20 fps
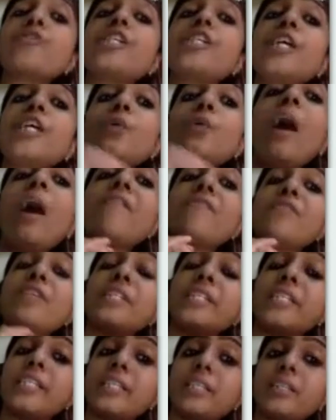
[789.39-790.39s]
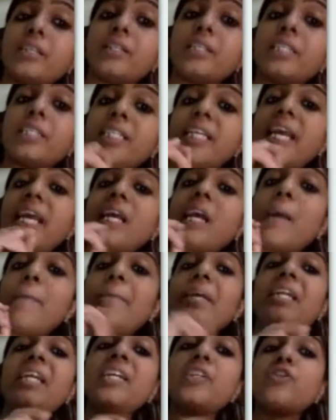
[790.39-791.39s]
After you have written,
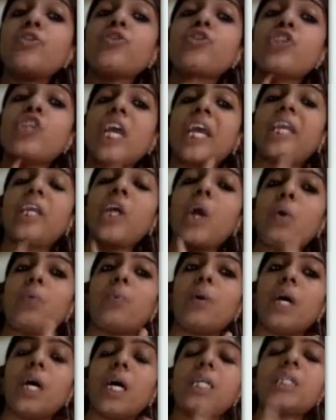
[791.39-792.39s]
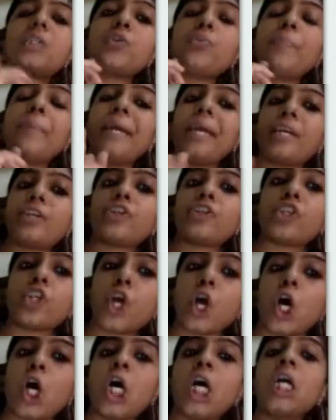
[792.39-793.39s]
take a minute to check your word to
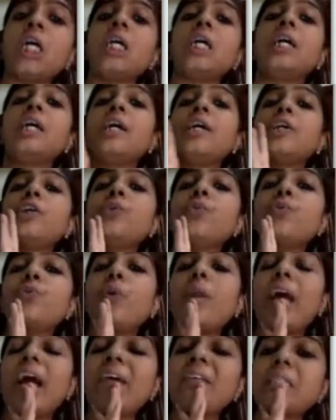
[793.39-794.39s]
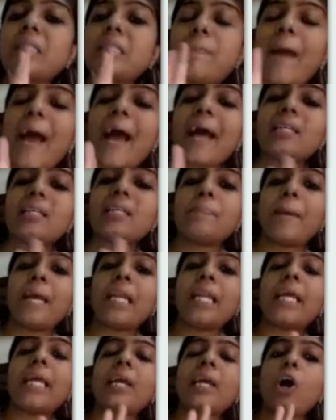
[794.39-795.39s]
make sure you don't have
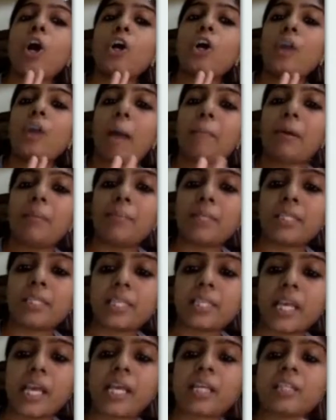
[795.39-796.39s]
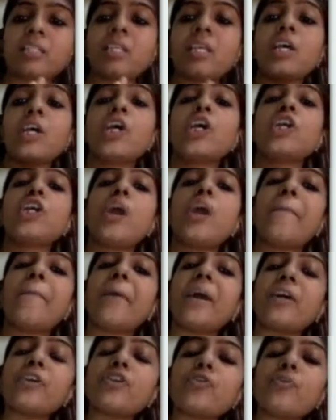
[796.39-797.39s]
spelling or grammar mistakes.
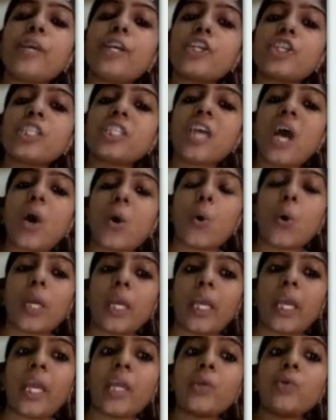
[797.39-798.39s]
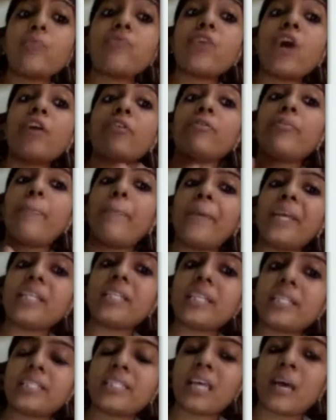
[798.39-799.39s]
Your punctuations are okay. You've
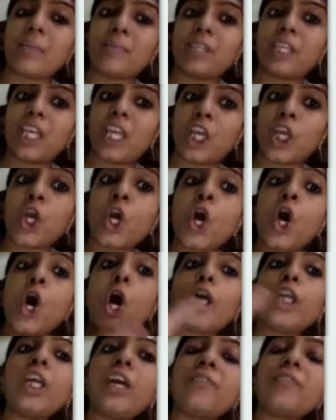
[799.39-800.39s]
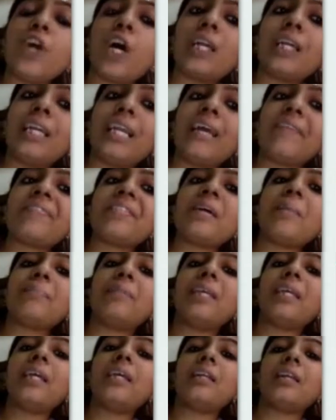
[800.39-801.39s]
not repeated something or you have not
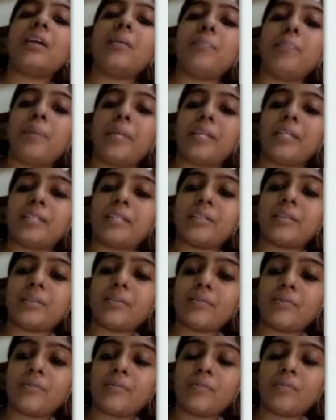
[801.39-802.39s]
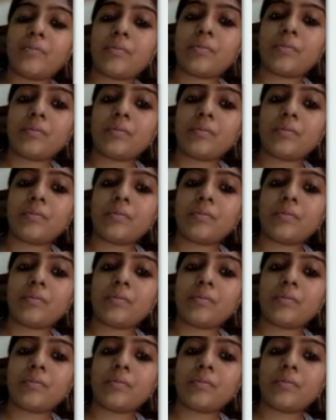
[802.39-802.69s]
left something incomplete.